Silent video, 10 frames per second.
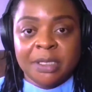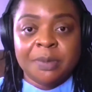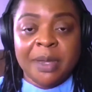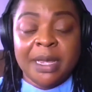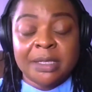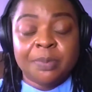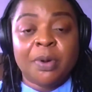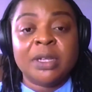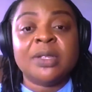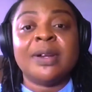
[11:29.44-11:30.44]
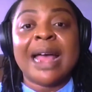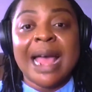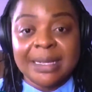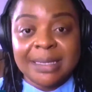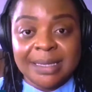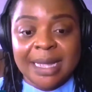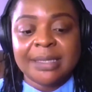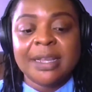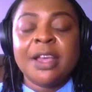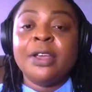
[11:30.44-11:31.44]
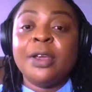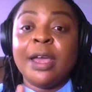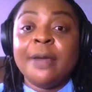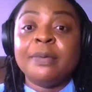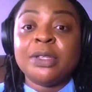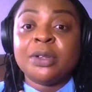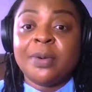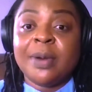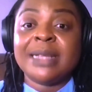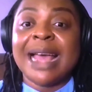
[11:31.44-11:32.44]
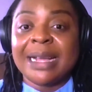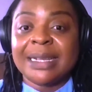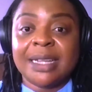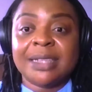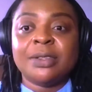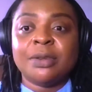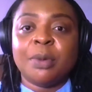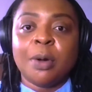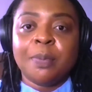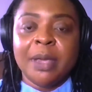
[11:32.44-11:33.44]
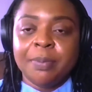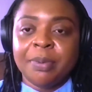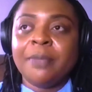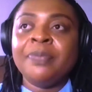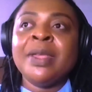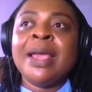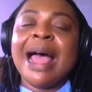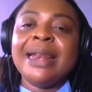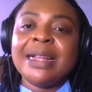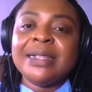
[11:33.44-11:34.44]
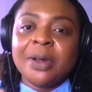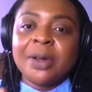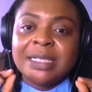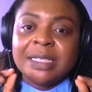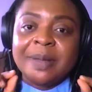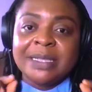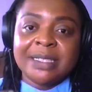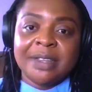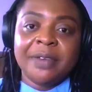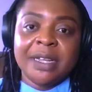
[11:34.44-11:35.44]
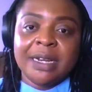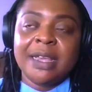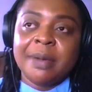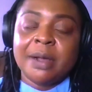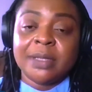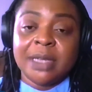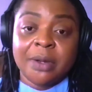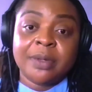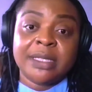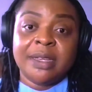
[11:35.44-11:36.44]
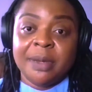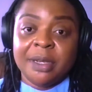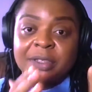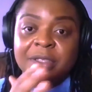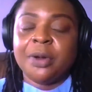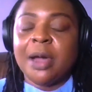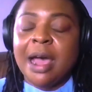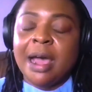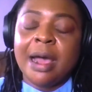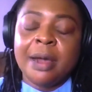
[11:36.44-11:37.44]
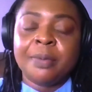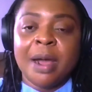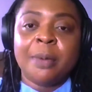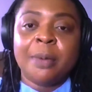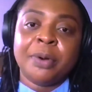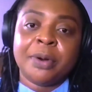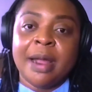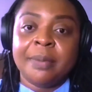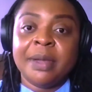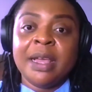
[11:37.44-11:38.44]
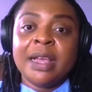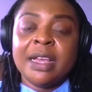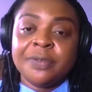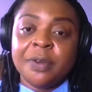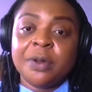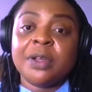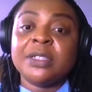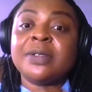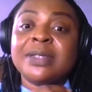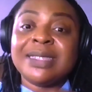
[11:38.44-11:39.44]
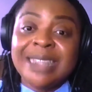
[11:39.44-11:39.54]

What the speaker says: speaker's point on access, you're able to create access to more people. And then talking specifically about equity, because our program is focused